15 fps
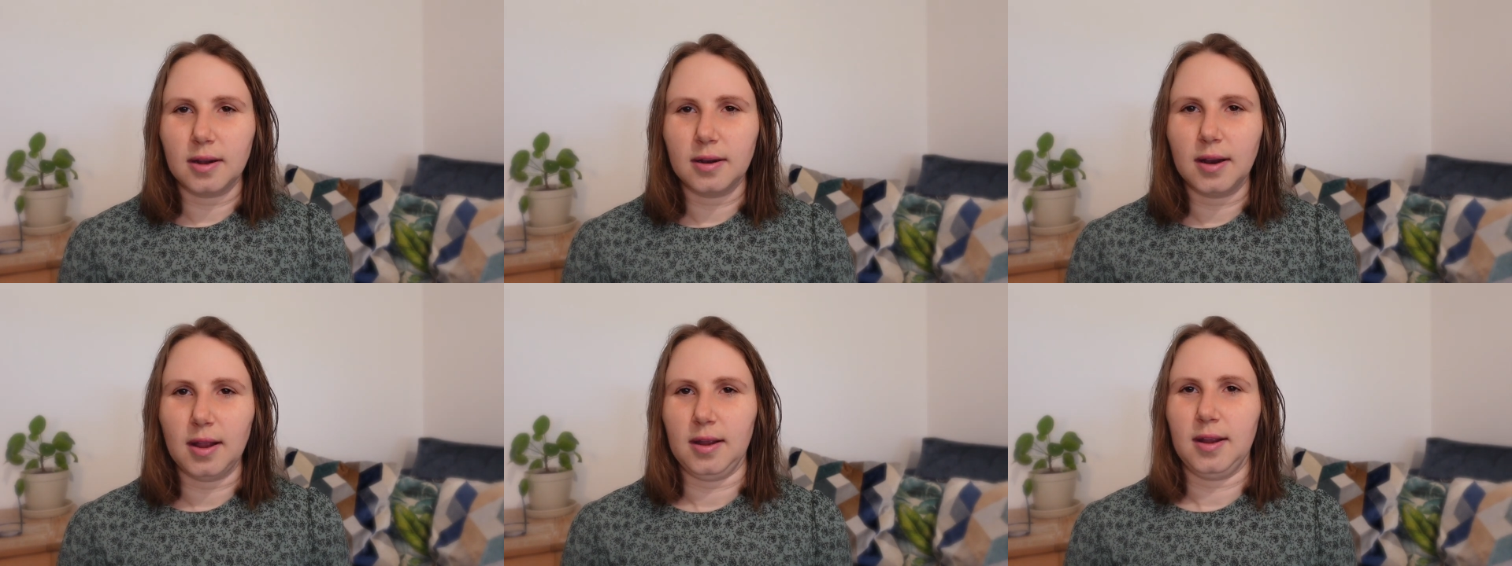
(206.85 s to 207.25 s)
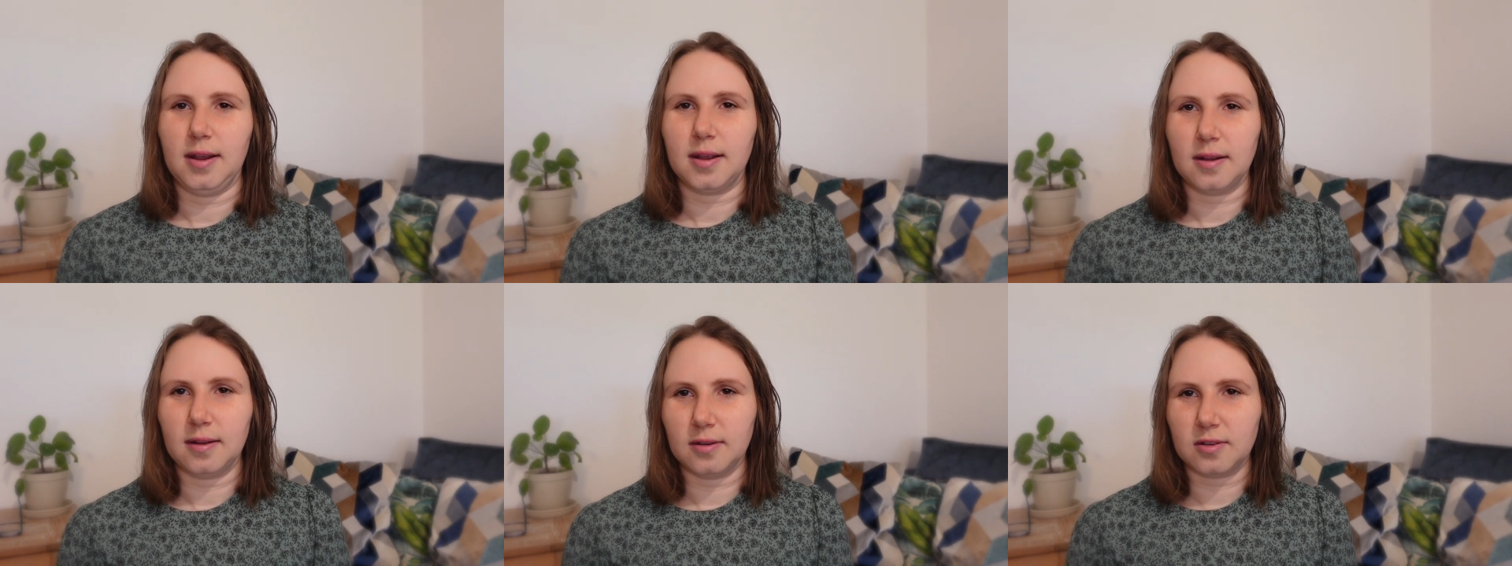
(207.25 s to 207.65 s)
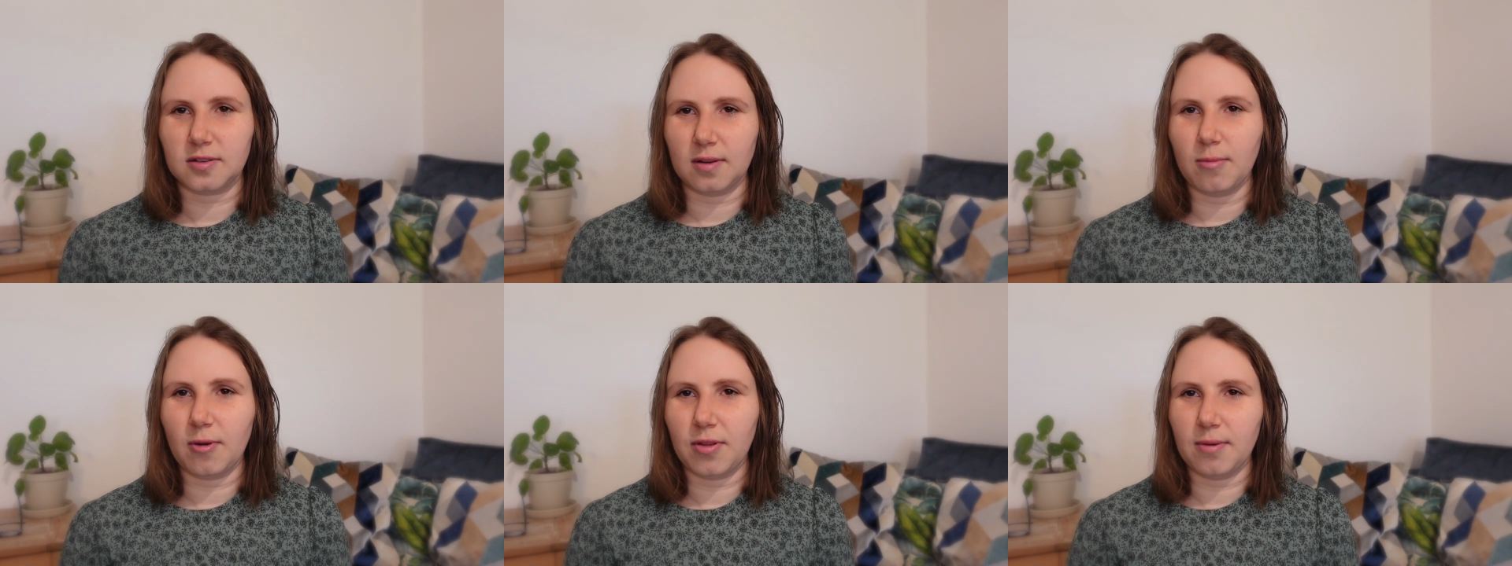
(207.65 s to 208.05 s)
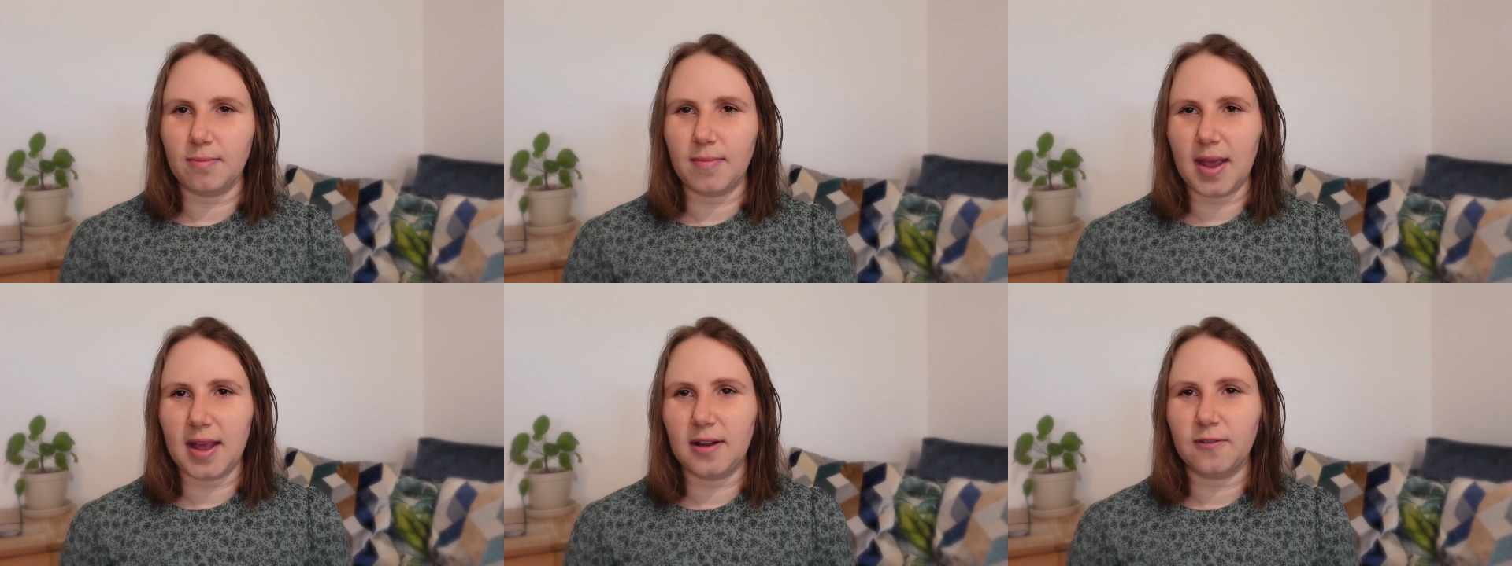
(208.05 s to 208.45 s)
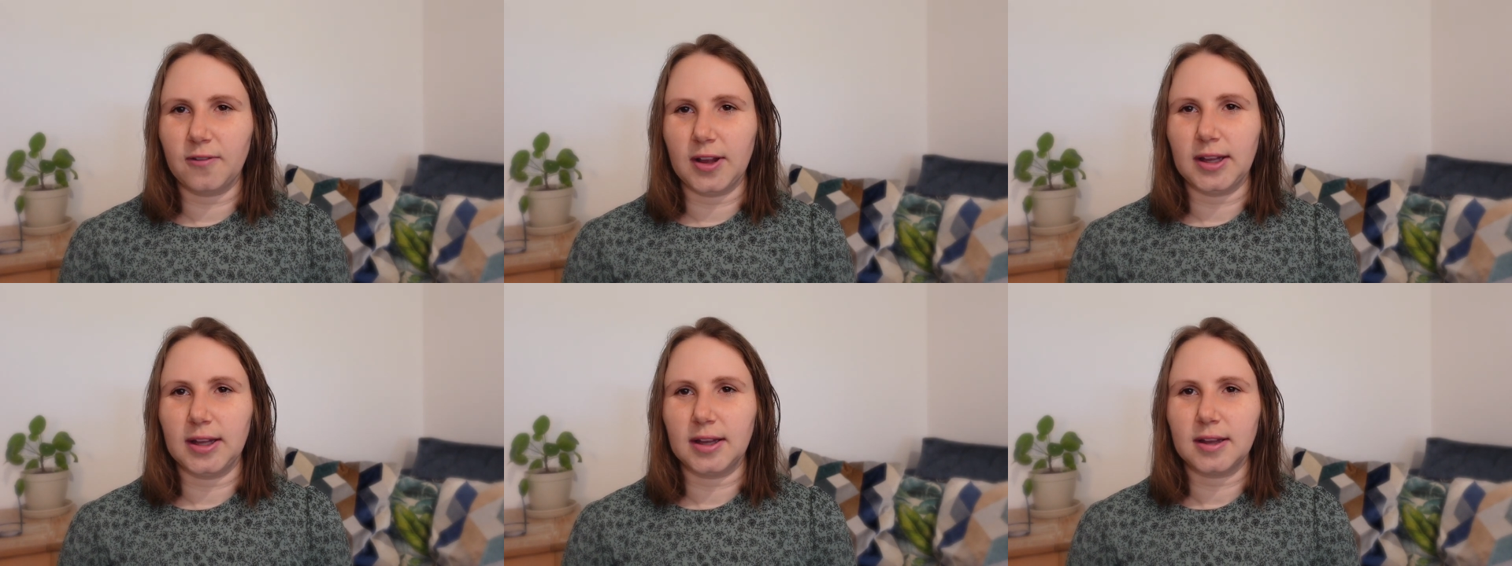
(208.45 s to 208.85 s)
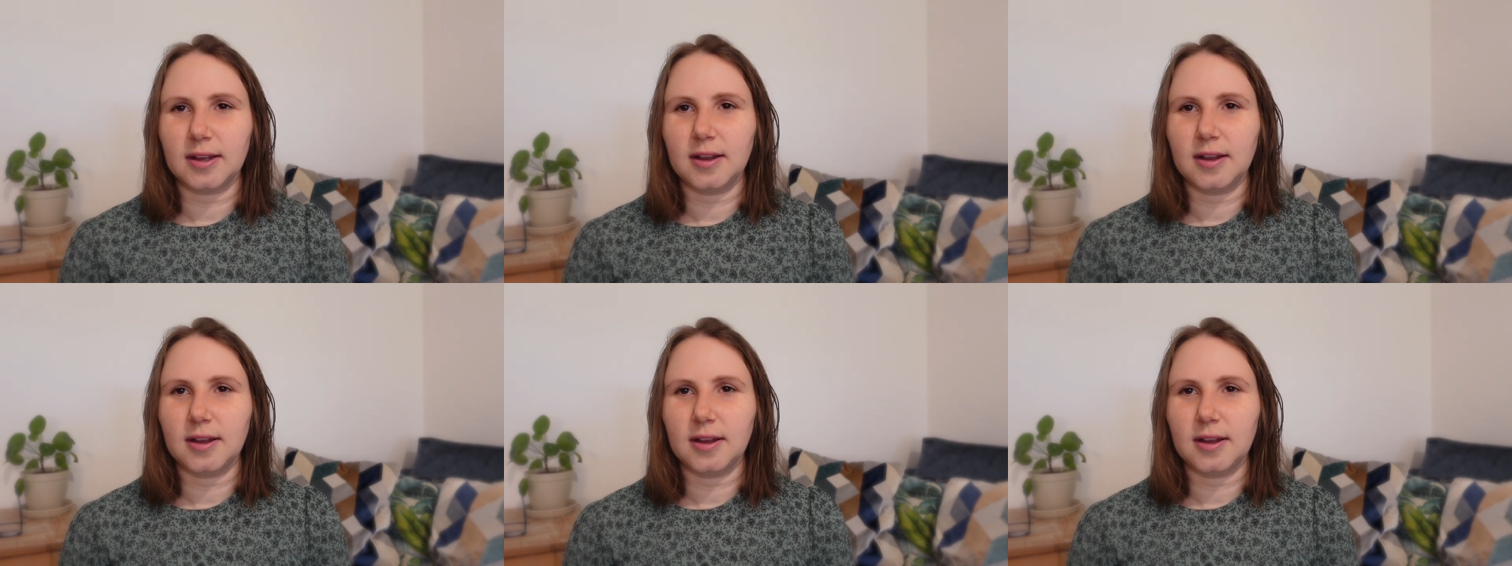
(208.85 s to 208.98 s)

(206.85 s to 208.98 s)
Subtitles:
Like, some of them may think